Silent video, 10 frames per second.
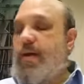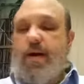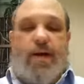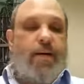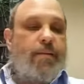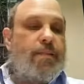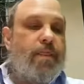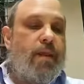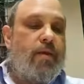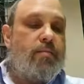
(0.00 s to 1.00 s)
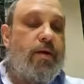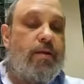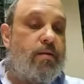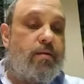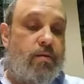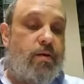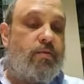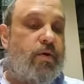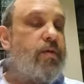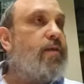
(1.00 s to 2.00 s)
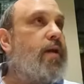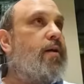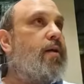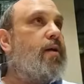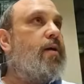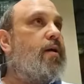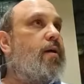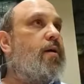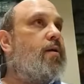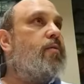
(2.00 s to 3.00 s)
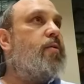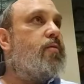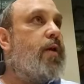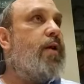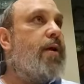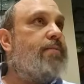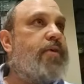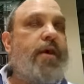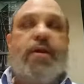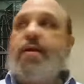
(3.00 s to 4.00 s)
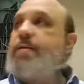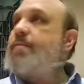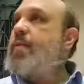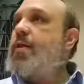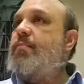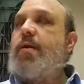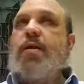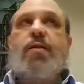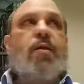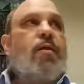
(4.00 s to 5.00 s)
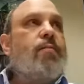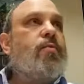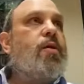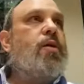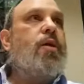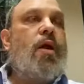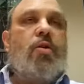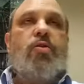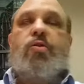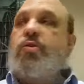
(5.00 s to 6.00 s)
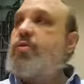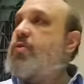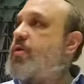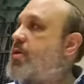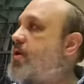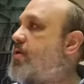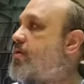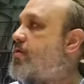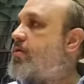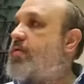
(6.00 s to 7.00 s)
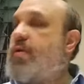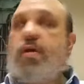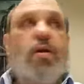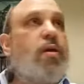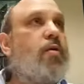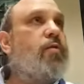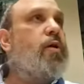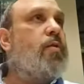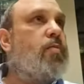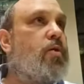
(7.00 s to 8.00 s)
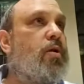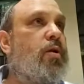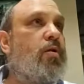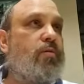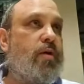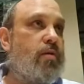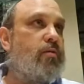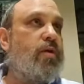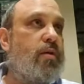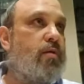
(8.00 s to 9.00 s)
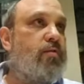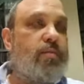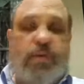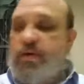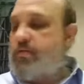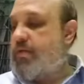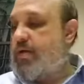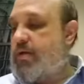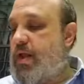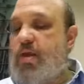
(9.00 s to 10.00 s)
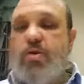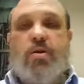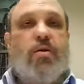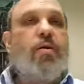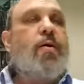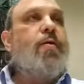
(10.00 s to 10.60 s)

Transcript: um, but it was very uh, it was very upsetting. But the elders, the leaders of the of the community of the of the of the of the nation,